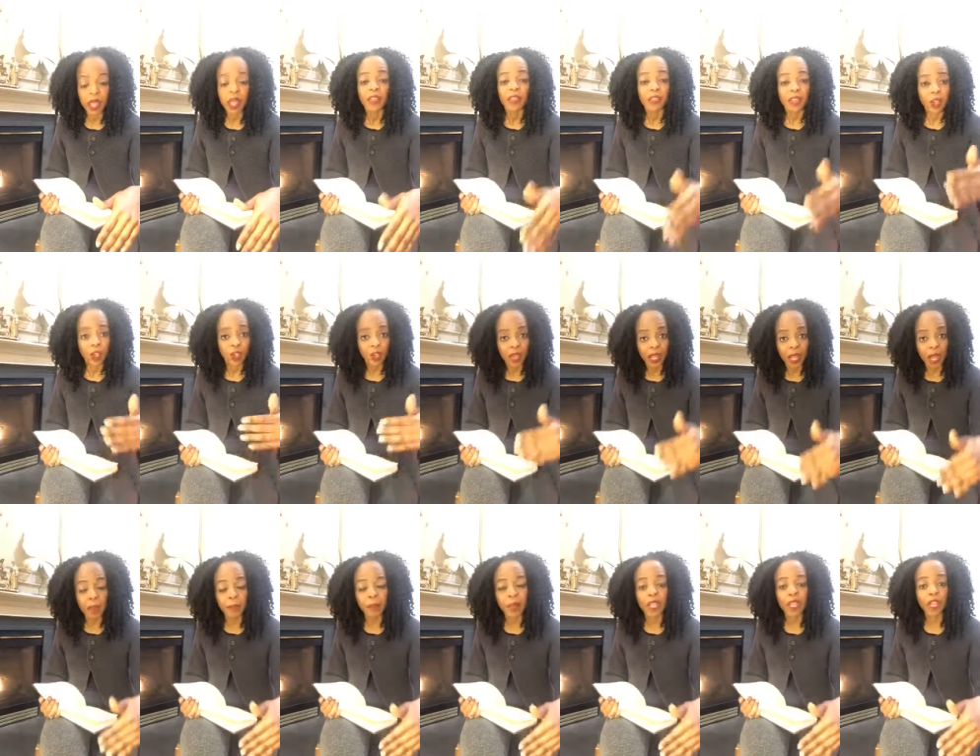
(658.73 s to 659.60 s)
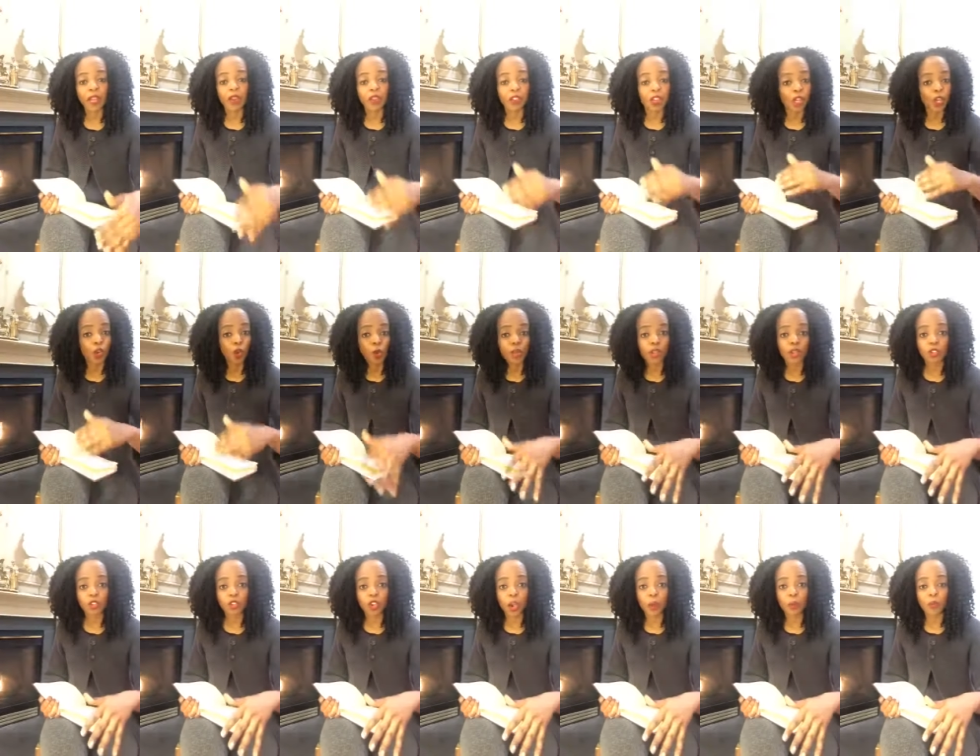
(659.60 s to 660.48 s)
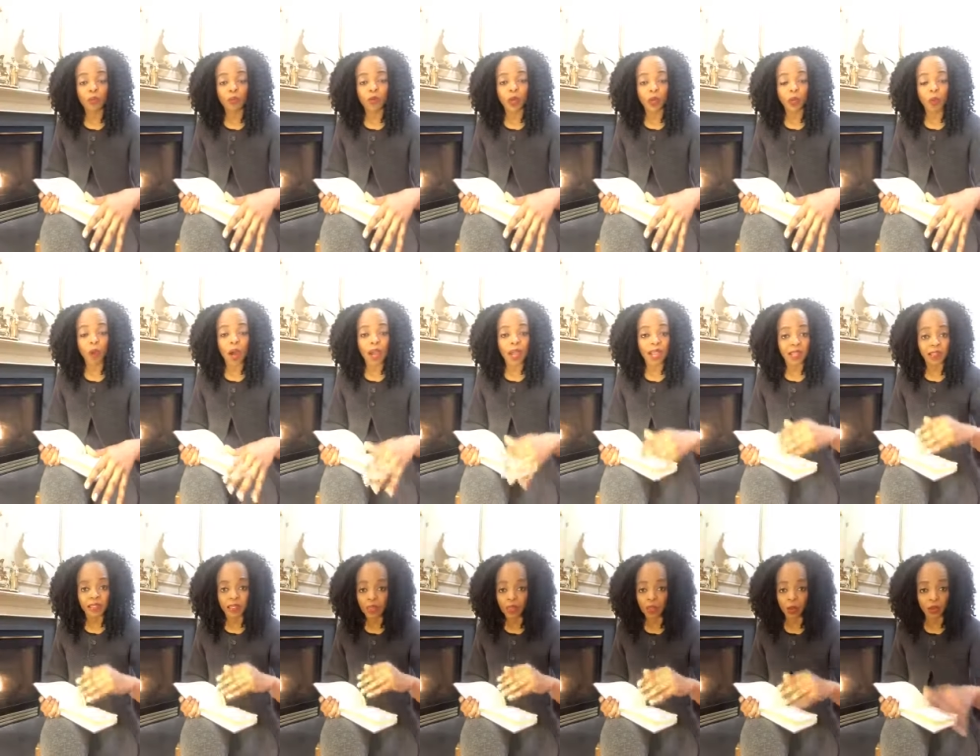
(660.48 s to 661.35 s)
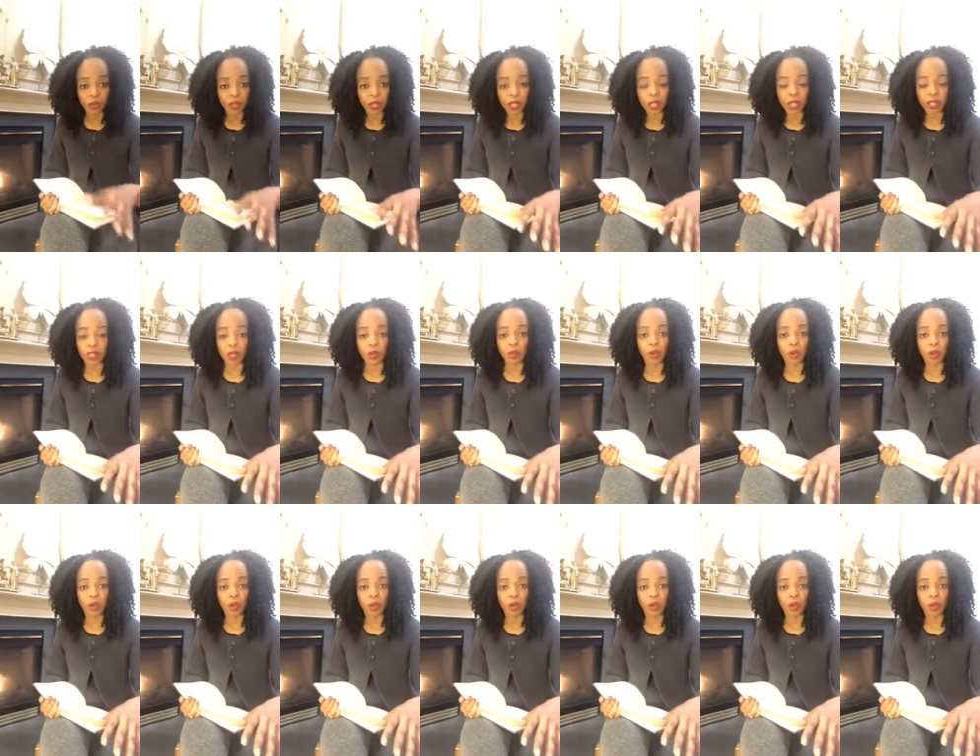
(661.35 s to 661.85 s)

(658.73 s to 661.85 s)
They're going to come here, they know what the job requires, you know, they'll hit the